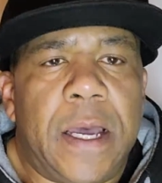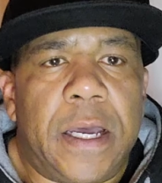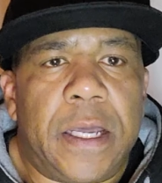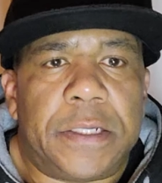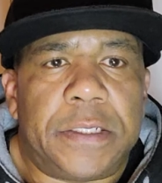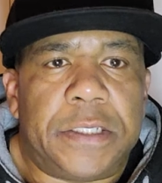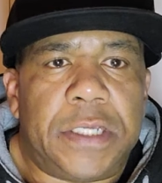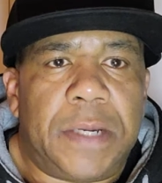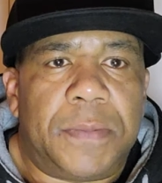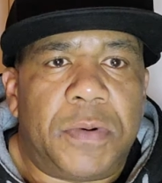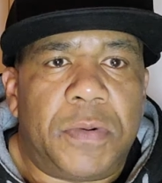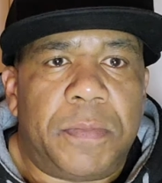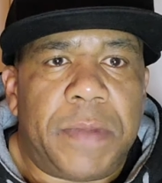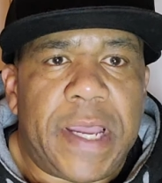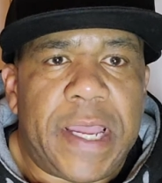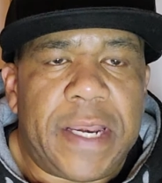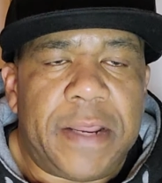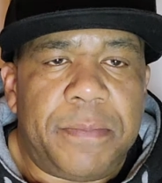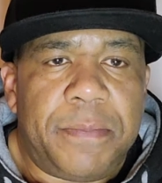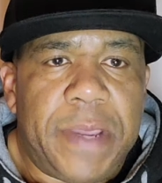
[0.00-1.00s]
a double
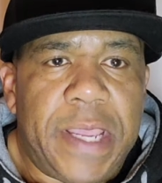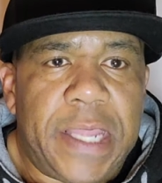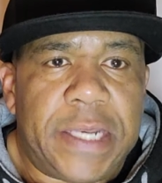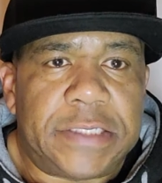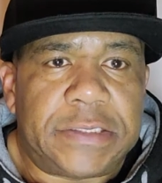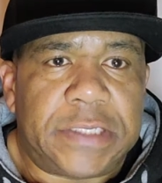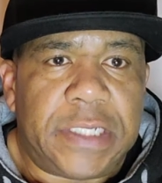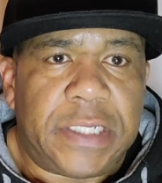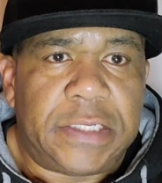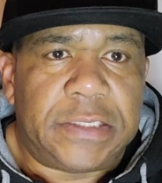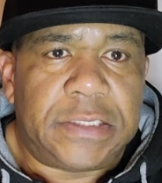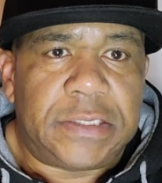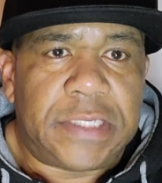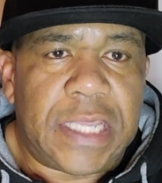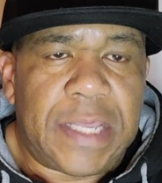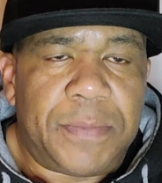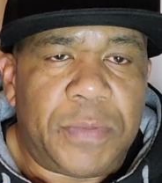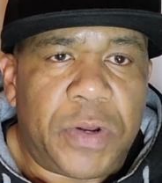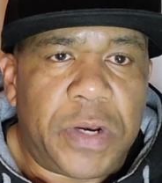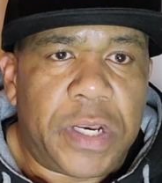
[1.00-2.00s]
minded man is
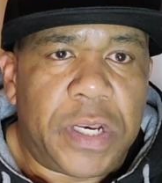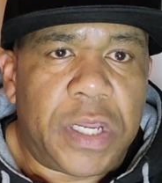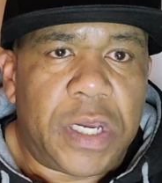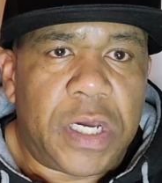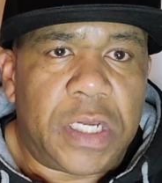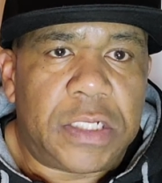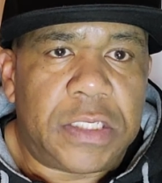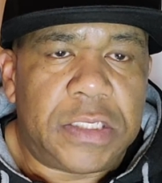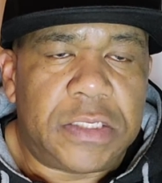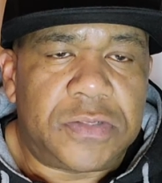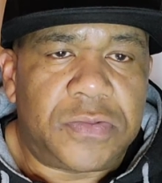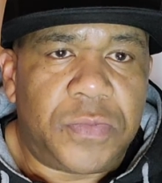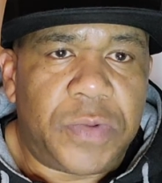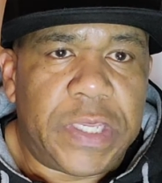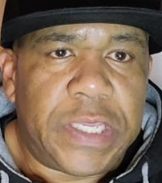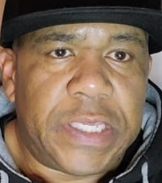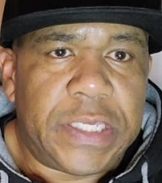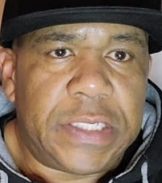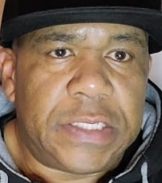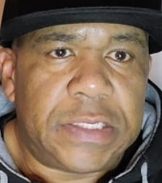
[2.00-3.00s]
unstable in all his
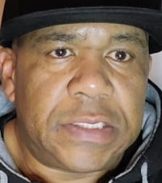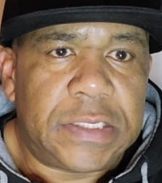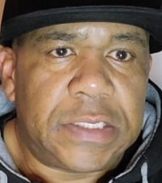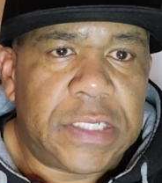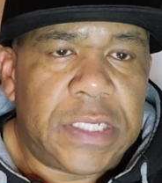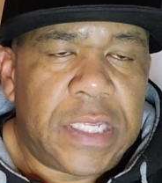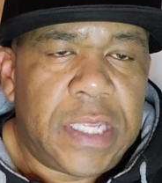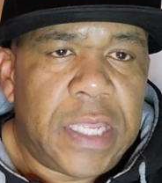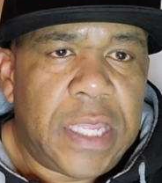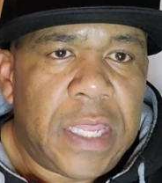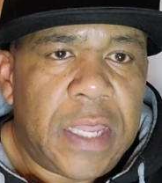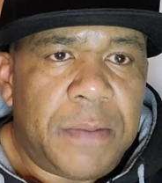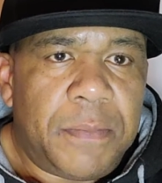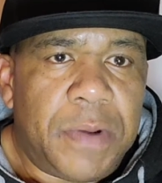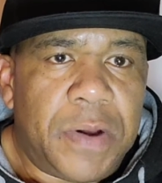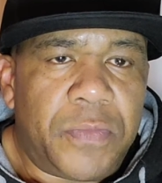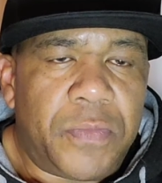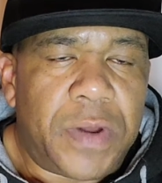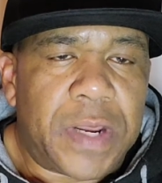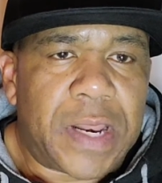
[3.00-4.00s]
ways.
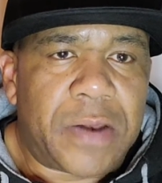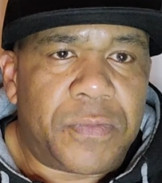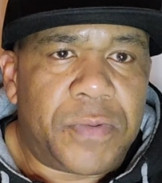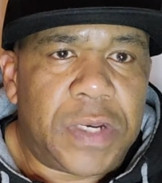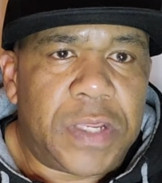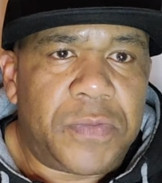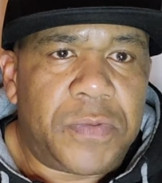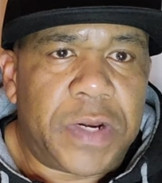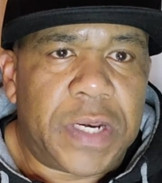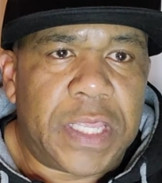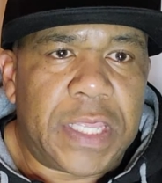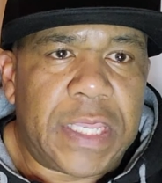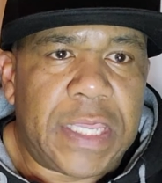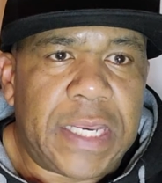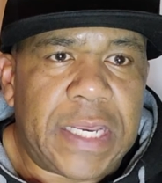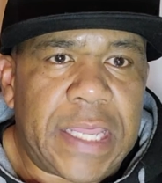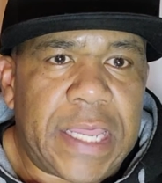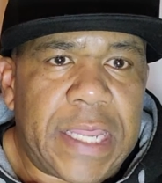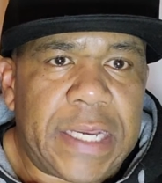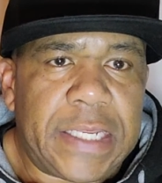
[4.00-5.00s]
But what I really want to
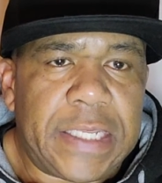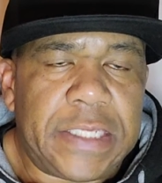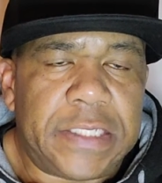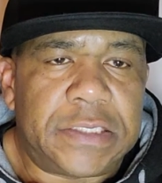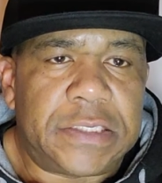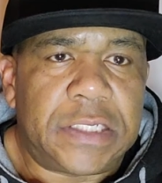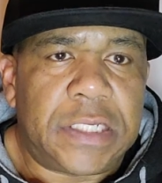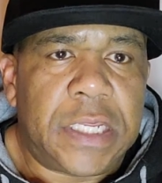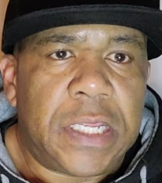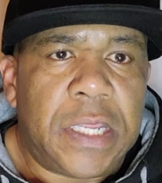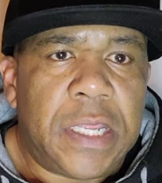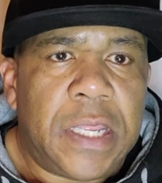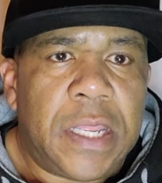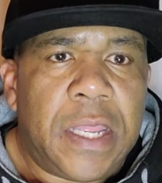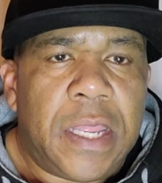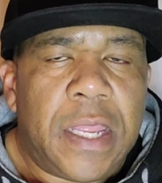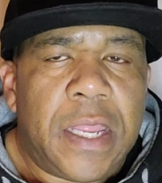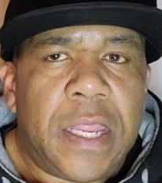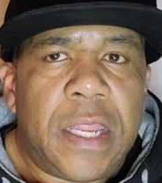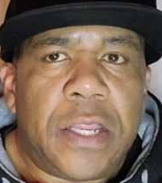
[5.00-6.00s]
get at is,
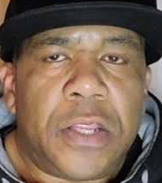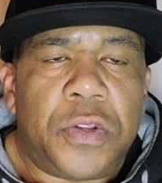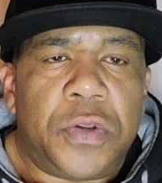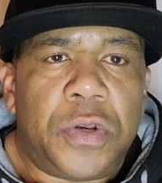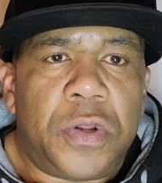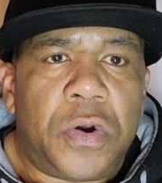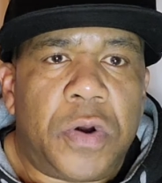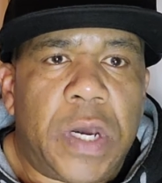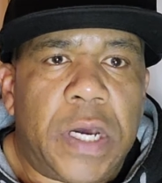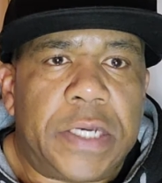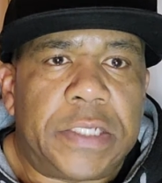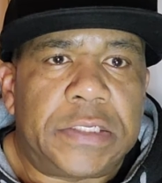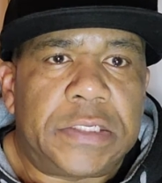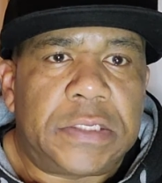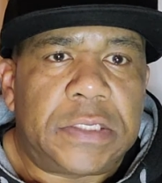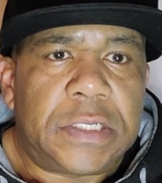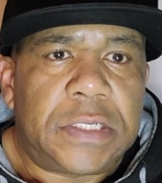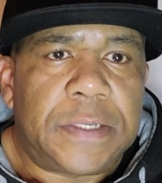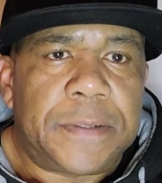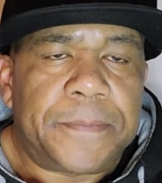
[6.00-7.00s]
you know,
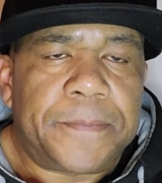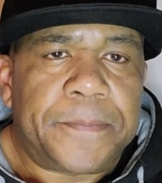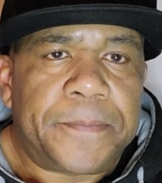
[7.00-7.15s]
us